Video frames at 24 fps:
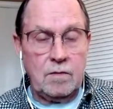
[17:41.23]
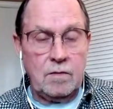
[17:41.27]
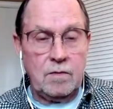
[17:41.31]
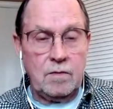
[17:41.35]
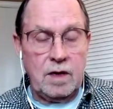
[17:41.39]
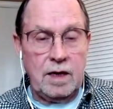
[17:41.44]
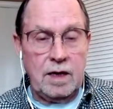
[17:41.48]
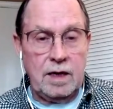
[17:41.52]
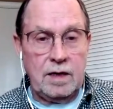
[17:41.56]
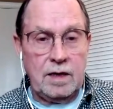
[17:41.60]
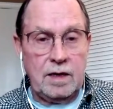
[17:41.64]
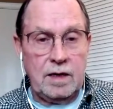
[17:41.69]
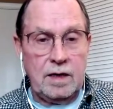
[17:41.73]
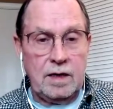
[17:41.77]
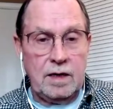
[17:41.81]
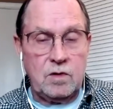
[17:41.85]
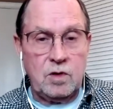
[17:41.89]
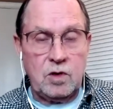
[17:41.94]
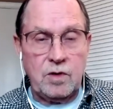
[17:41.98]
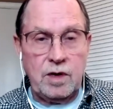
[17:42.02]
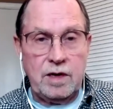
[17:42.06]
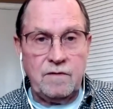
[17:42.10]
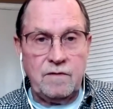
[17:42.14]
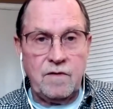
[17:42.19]
and
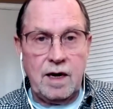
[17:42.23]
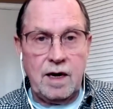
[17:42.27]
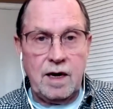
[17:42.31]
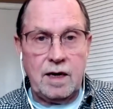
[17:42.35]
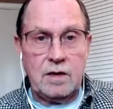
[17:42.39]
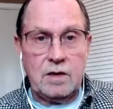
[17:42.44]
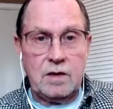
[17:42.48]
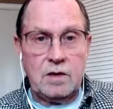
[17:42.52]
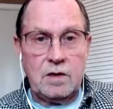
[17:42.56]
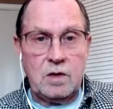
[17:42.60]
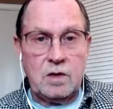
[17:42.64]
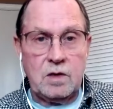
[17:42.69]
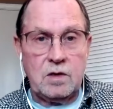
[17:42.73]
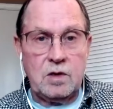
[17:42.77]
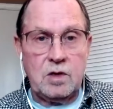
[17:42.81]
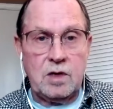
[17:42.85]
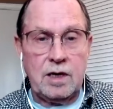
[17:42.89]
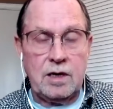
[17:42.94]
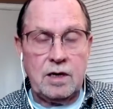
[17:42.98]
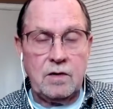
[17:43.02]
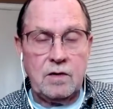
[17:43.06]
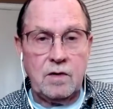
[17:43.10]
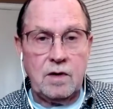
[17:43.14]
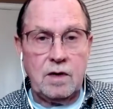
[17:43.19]
street violence, et
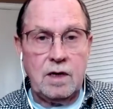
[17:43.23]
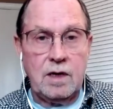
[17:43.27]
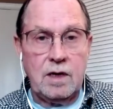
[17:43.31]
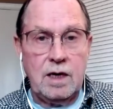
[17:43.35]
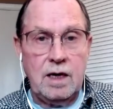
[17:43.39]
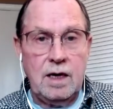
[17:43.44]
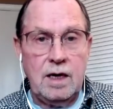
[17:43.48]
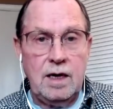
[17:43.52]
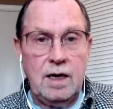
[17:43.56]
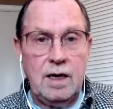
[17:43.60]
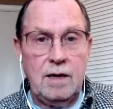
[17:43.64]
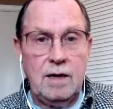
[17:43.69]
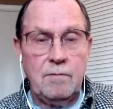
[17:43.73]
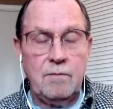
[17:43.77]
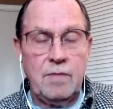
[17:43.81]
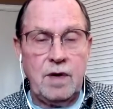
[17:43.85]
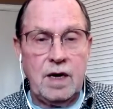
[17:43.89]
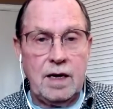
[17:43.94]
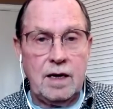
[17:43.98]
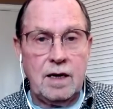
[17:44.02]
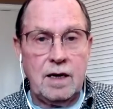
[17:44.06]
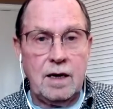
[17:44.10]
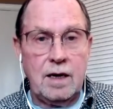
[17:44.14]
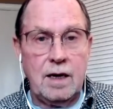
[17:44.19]
cetera.
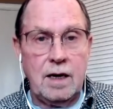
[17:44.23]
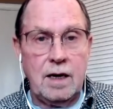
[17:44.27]
But